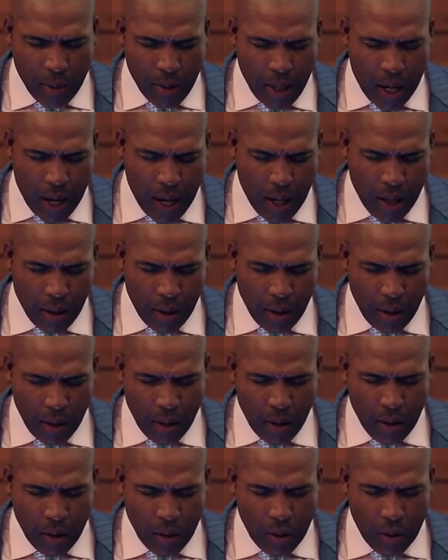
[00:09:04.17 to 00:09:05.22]
aside.
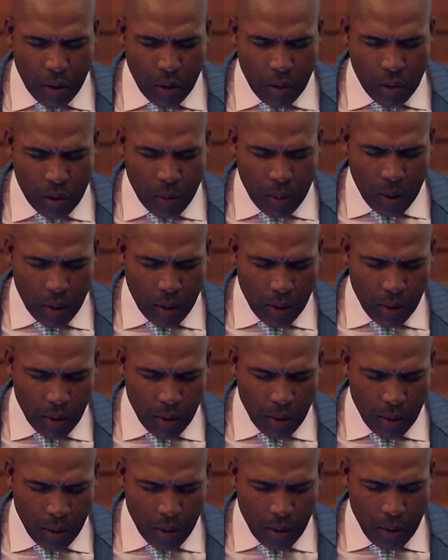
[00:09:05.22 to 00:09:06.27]
Use me
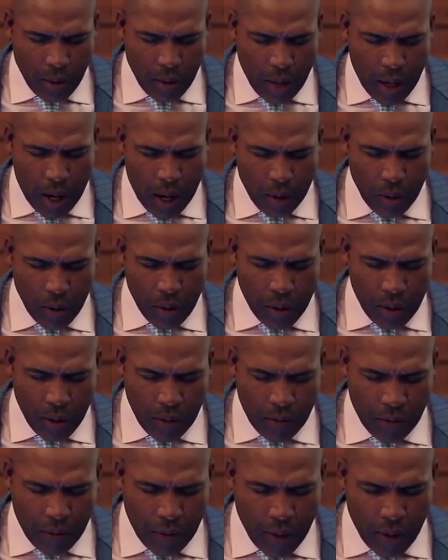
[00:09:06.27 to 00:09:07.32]
how you
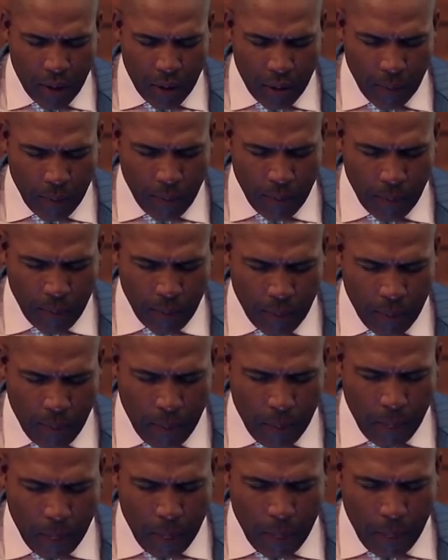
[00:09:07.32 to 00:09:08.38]
see fit.
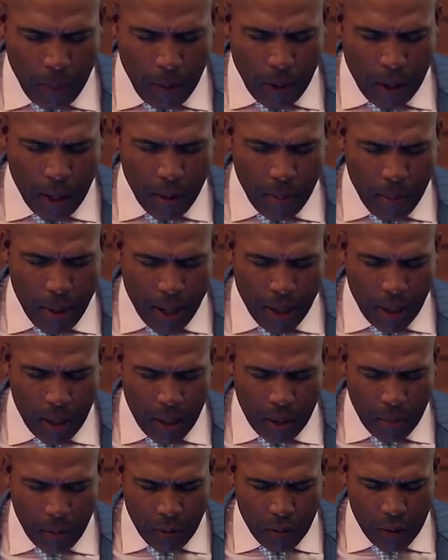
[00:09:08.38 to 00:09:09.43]
In the mighty
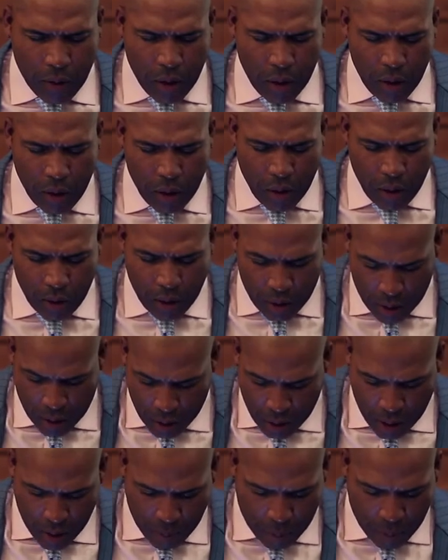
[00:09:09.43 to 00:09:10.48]
name of Jesus,
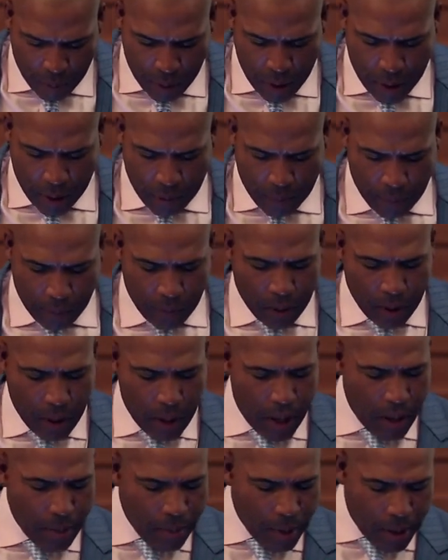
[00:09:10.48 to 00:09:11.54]
I pray.
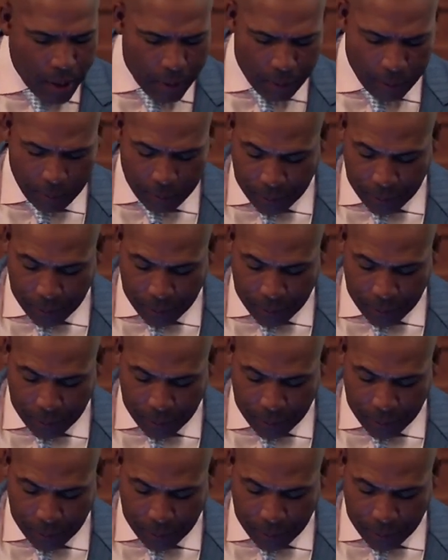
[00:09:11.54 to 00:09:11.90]
Amen.